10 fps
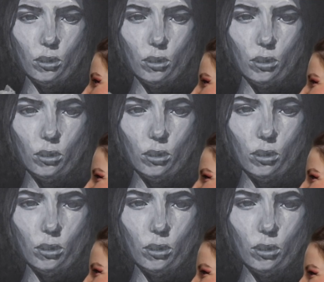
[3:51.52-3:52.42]

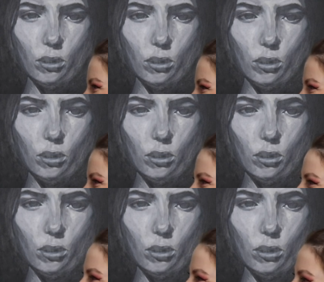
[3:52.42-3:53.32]

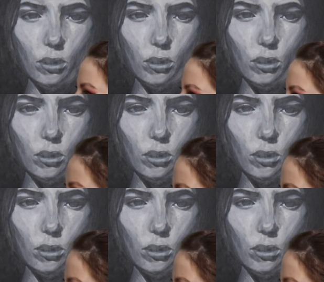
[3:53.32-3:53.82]
(silent)